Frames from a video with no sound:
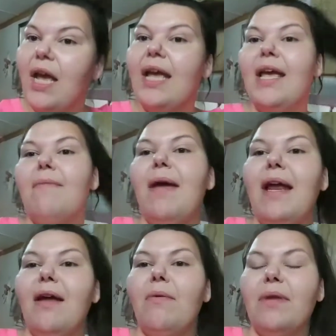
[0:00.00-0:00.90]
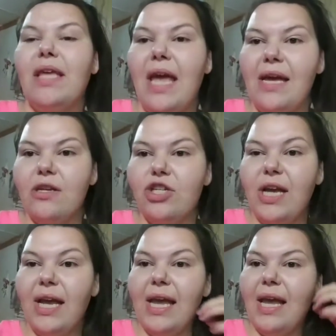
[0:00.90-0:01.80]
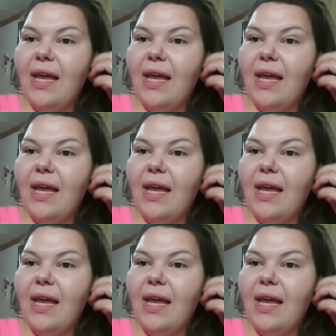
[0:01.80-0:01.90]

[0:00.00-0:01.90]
He made it with canned chicken,